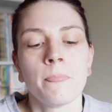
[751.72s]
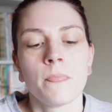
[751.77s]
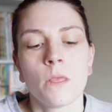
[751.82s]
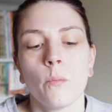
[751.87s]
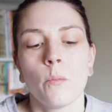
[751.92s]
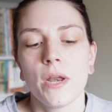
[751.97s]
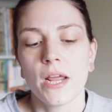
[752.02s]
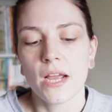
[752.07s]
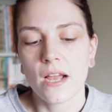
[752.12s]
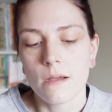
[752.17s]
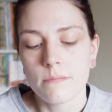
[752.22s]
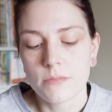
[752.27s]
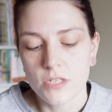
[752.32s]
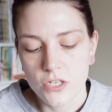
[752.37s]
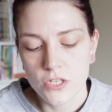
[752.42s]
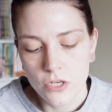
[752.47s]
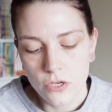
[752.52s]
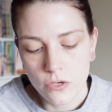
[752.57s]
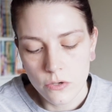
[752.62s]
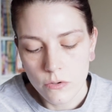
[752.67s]
When it
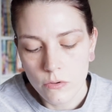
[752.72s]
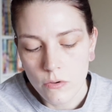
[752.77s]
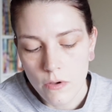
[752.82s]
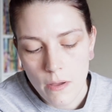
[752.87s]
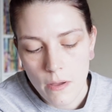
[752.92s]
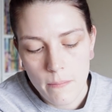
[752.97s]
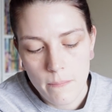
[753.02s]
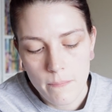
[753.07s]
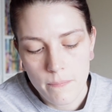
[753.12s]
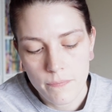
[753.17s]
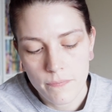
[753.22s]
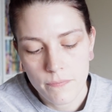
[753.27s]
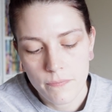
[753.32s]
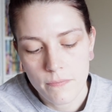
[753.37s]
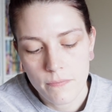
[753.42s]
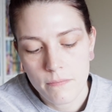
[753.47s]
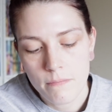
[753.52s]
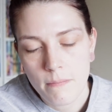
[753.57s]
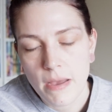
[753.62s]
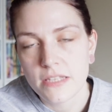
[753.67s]
comes to
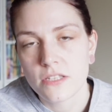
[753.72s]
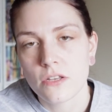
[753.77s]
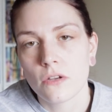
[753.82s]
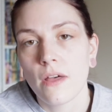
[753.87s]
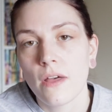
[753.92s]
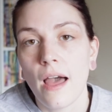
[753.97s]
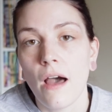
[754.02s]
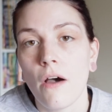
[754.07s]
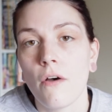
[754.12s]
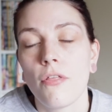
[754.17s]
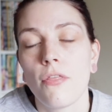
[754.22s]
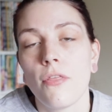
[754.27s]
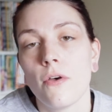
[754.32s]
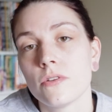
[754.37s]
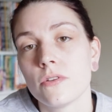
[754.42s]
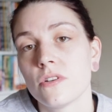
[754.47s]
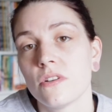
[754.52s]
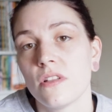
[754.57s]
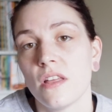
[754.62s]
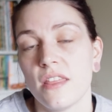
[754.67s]
mental health,
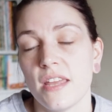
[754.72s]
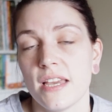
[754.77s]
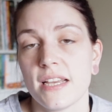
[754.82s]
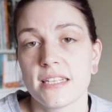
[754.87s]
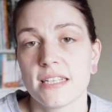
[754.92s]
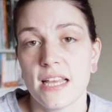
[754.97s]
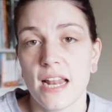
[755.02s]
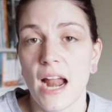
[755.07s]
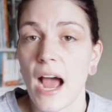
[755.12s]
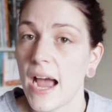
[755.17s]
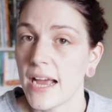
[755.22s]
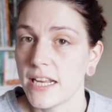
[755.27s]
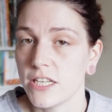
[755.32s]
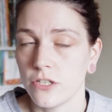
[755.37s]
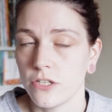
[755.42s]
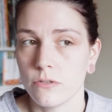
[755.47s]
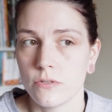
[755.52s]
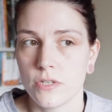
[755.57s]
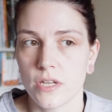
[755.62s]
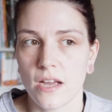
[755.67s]
those are the things that I
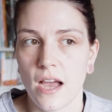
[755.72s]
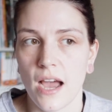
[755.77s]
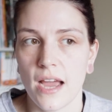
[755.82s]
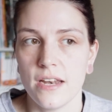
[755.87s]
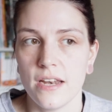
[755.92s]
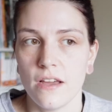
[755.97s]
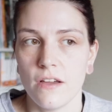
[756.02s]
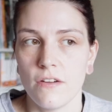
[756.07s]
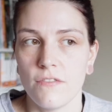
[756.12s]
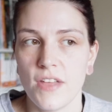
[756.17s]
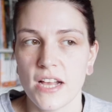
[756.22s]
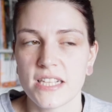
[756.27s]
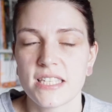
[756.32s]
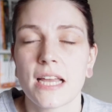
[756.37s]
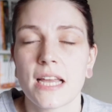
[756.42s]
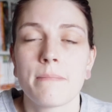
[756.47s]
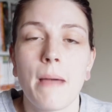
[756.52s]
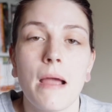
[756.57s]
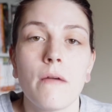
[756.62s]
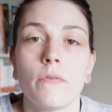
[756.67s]
do to kind of, that's
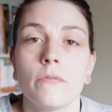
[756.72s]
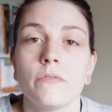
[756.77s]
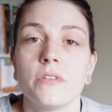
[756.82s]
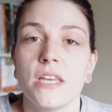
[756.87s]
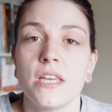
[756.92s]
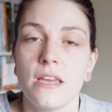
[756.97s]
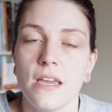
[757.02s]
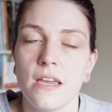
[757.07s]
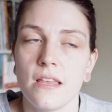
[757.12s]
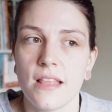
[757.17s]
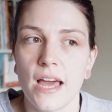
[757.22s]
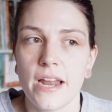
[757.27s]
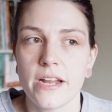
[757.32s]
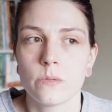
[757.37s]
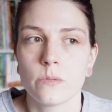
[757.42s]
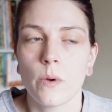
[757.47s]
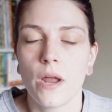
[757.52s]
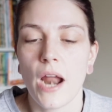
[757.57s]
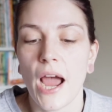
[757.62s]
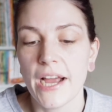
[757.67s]
like my routine. That
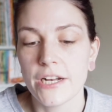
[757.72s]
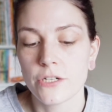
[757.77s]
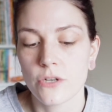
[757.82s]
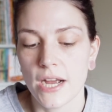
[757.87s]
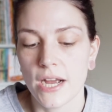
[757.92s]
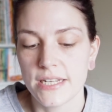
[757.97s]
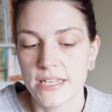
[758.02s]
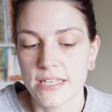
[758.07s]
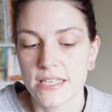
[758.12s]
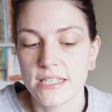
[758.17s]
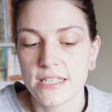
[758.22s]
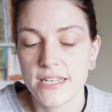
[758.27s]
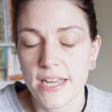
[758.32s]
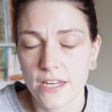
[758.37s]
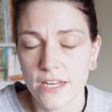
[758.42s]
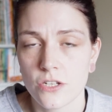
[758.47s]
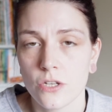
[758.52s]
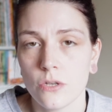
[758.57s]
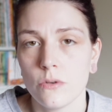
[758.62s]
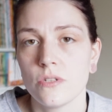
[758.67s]
is what I try to
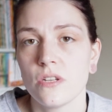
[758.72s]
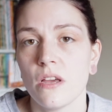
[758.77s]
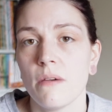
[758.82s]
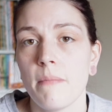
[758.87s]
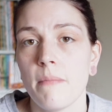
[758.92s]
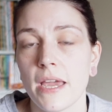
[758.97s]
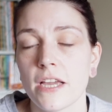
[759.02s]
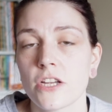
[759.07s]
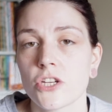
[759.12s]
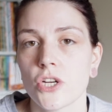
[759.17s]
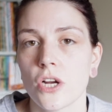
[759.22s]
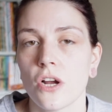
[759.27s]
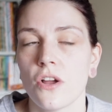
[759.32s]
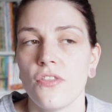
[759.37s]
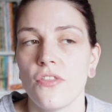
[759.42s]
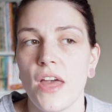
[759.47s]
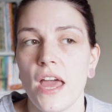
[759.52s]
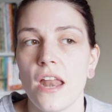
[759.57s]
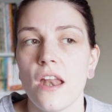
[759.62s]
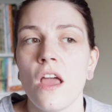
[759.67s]
stick to to make sure
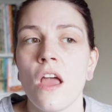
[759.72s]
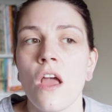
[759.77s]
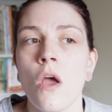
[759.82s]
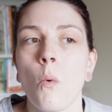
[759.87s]
that